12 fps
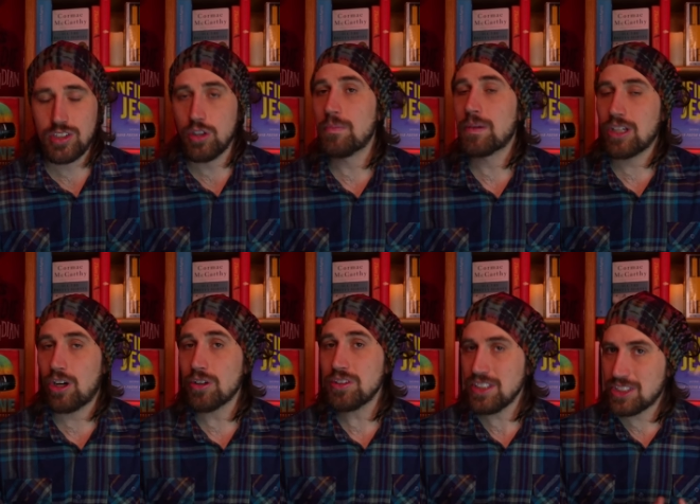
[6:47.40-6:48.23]
And so
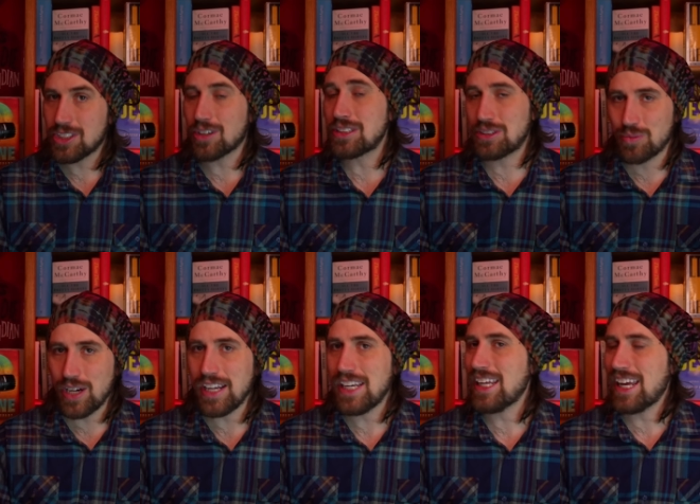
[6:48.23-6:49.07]
McCarthy starts
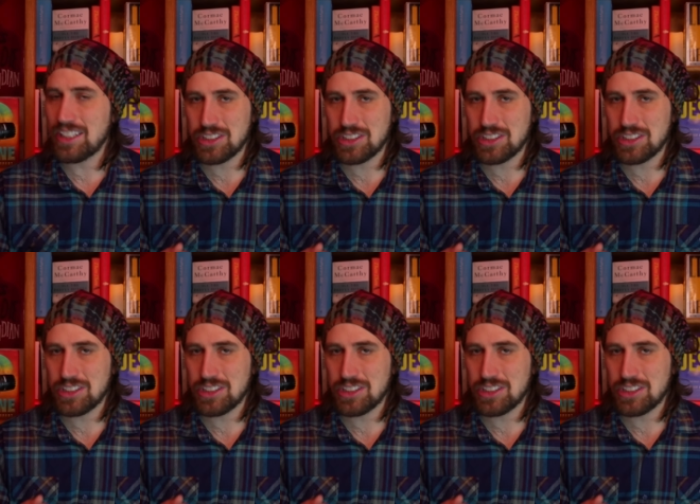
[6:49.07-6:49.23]
writing a